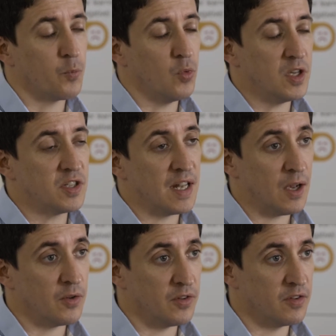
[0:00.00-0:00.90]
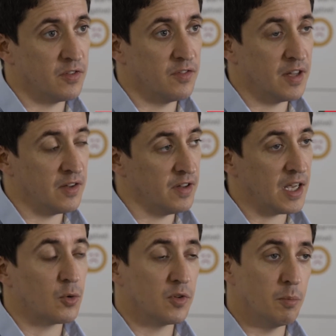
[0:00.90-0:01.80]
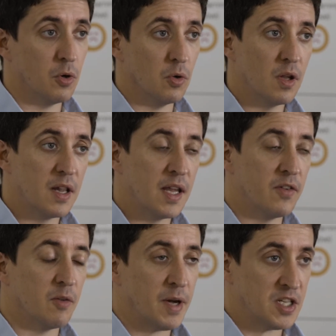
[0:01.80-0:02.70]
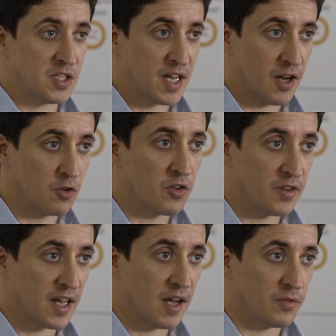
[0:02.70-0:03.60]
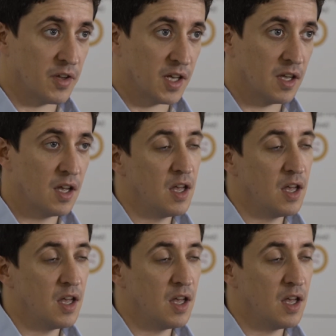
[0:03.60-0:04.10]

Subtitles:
which allows us to deliver an equitable level of patient care across the county